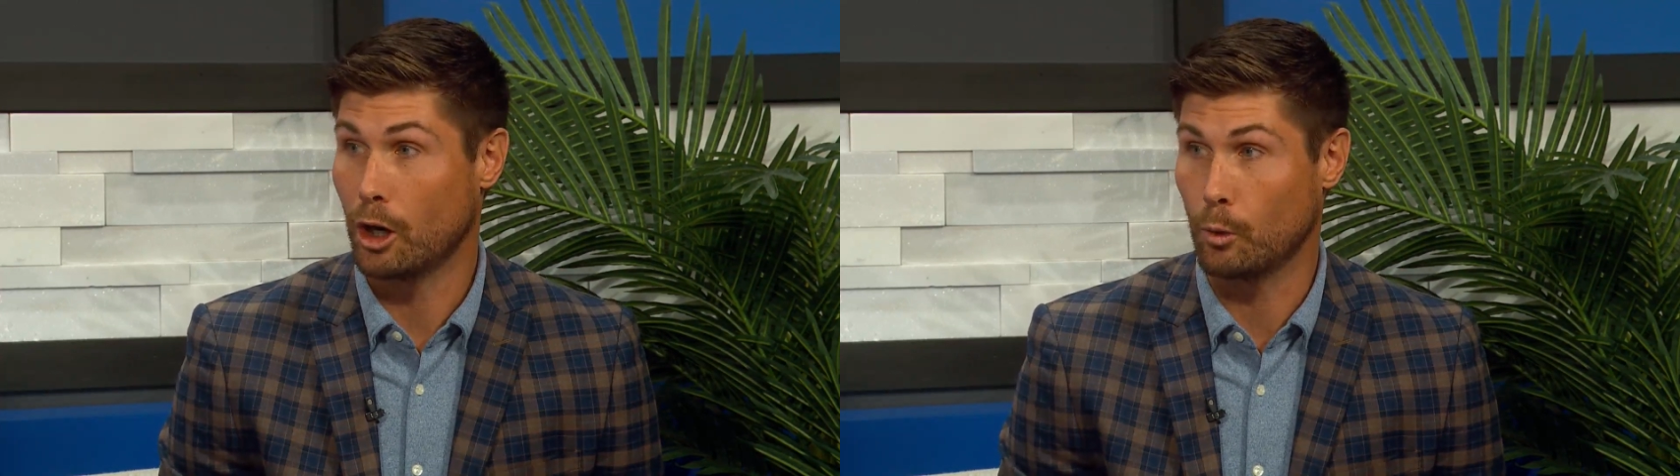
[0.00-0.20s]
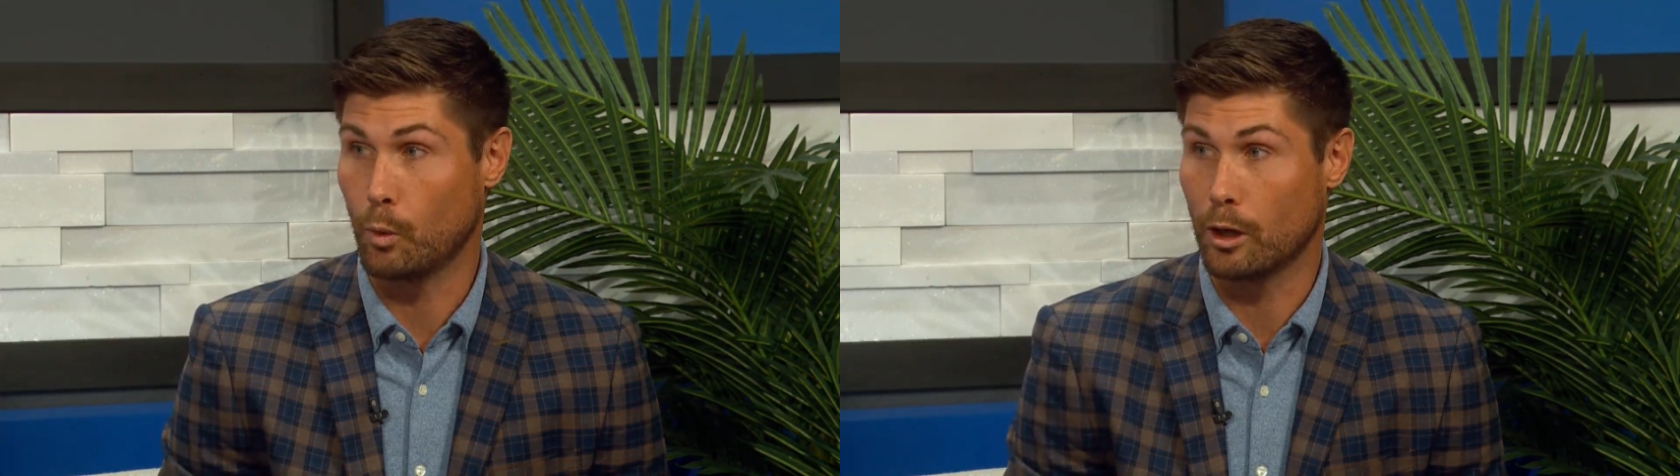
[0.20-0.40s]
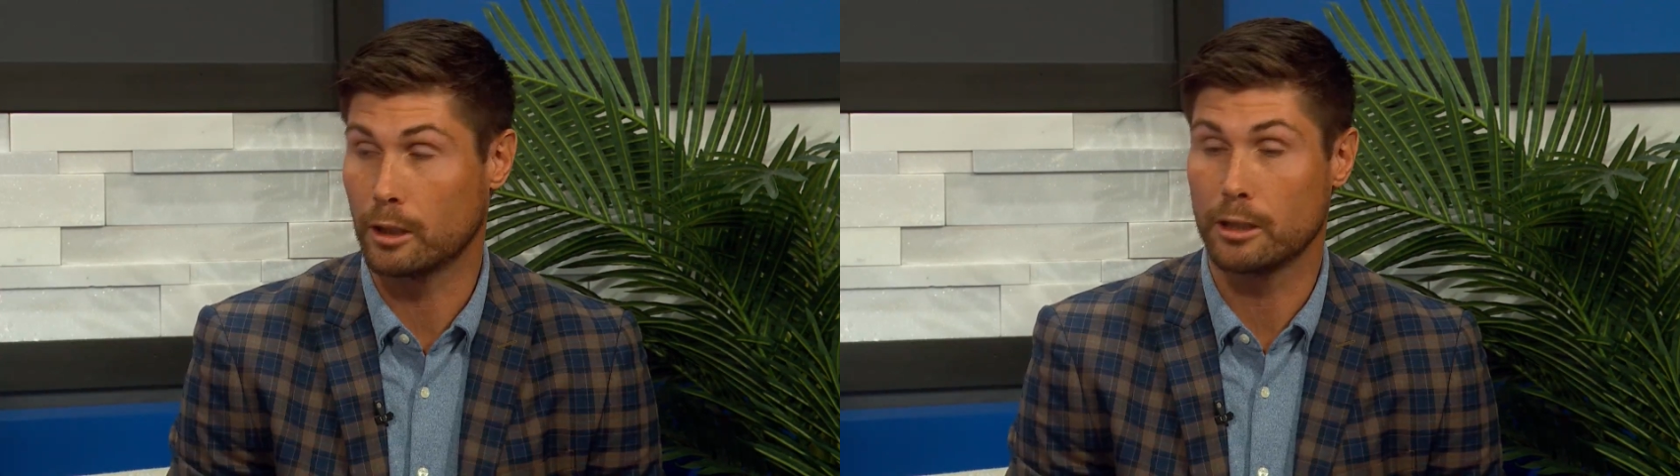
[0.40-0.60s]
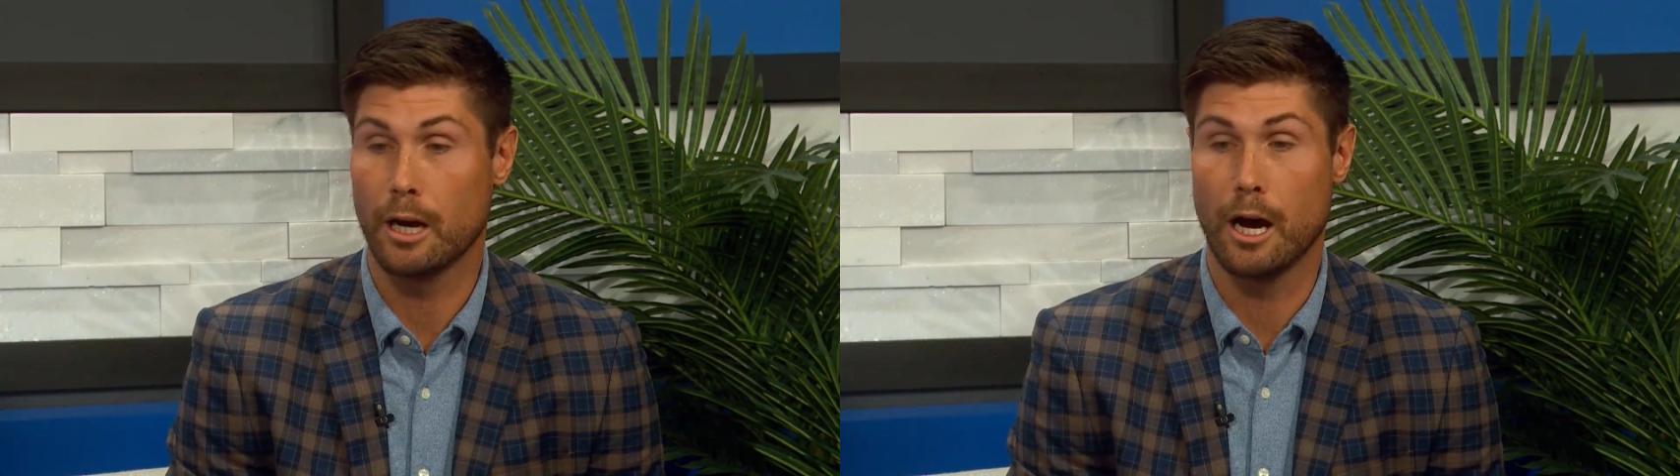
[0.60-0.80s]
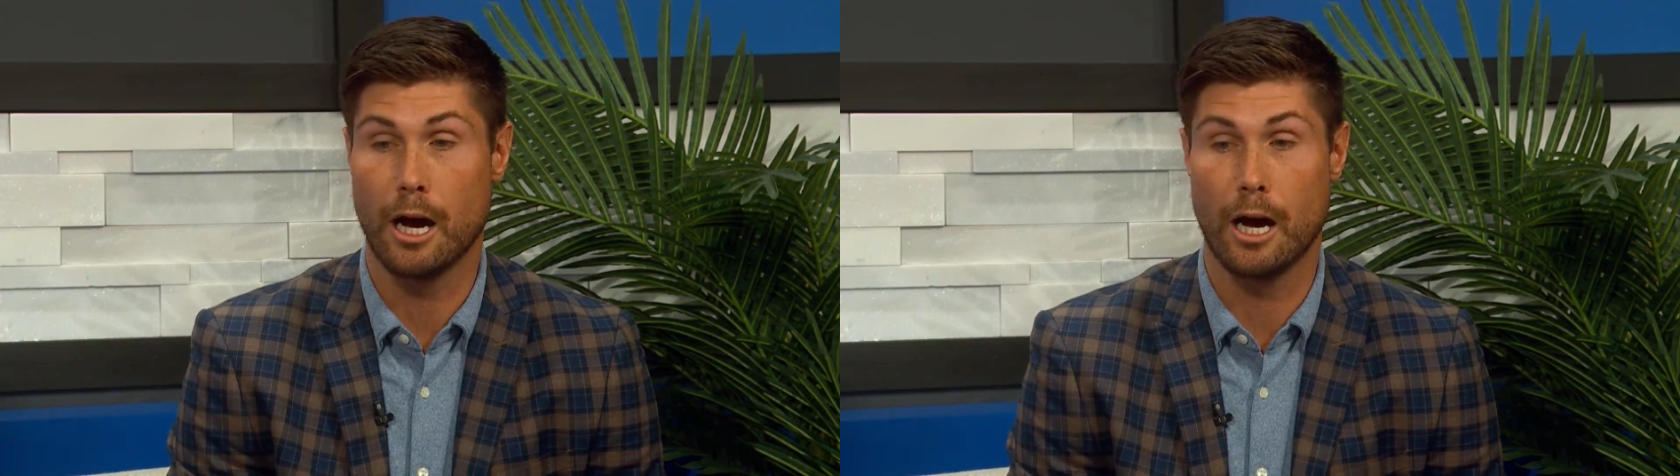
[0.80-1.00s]
artwork
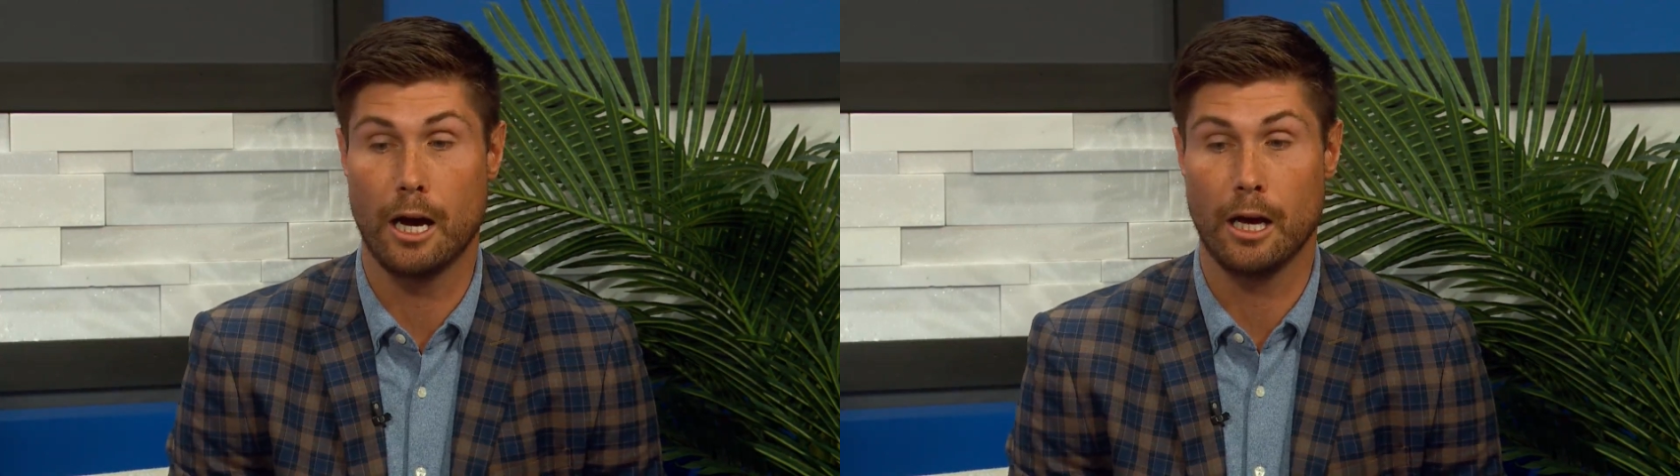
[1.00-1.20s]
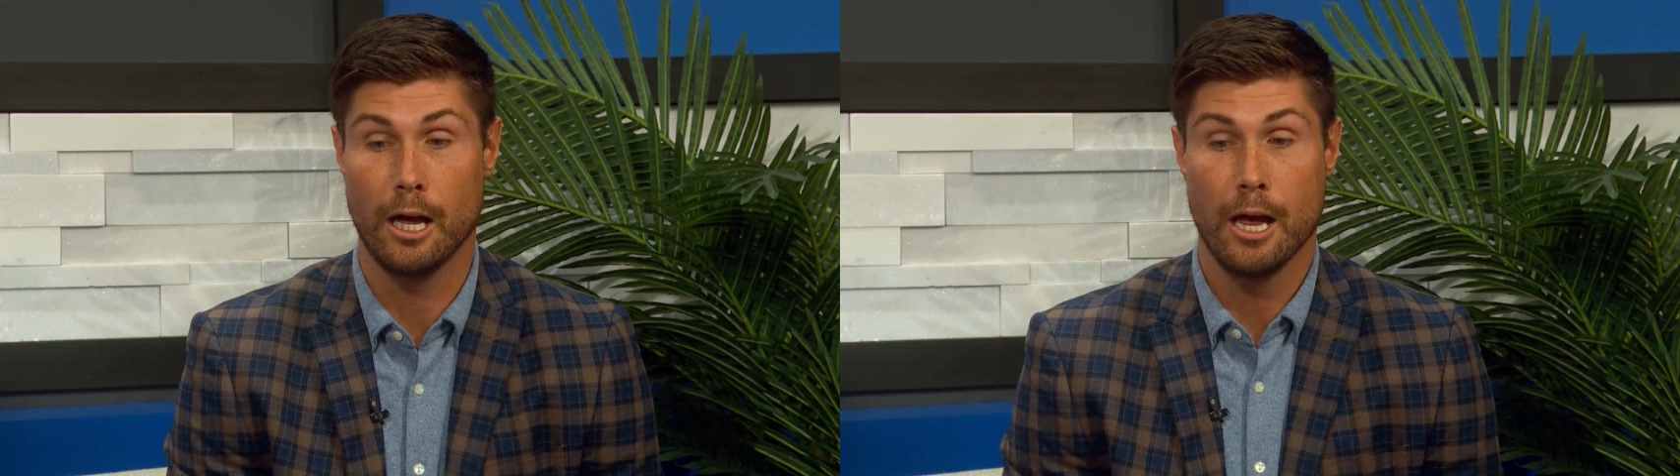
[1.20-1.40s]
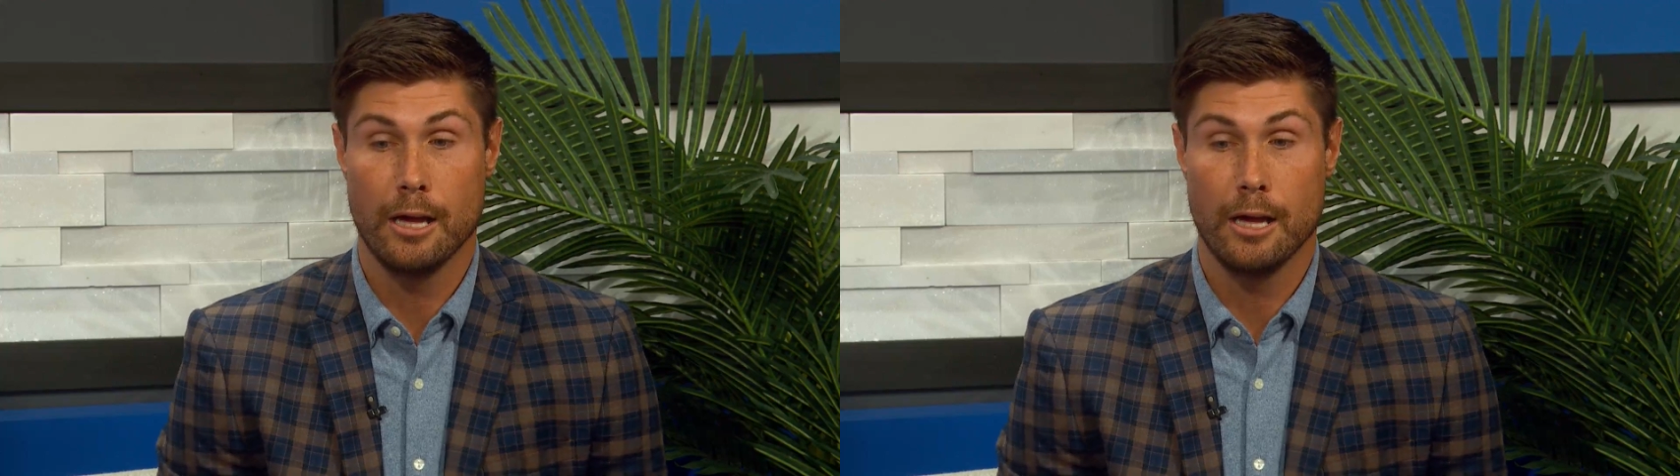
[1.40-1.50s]
uh,